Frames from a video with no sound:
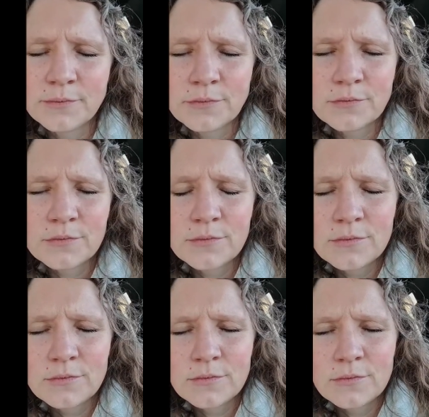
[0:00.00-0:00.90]

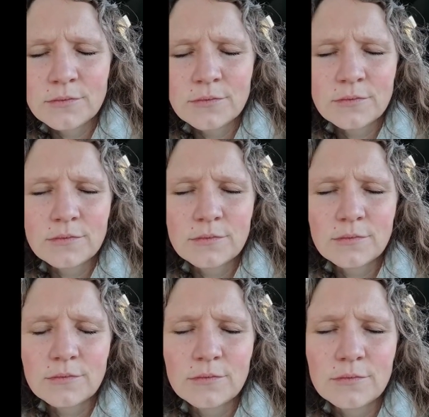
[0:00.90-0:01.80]

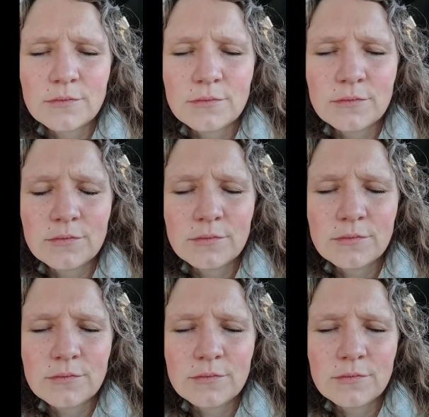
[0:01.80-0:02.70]

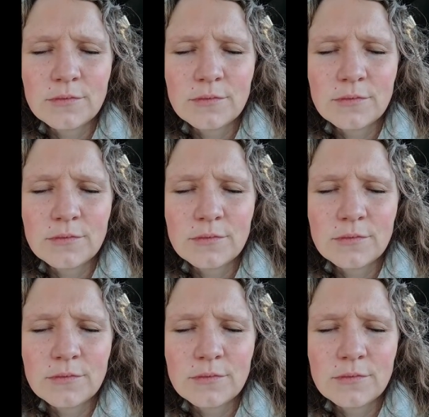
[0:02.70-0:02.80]
(no one is talking)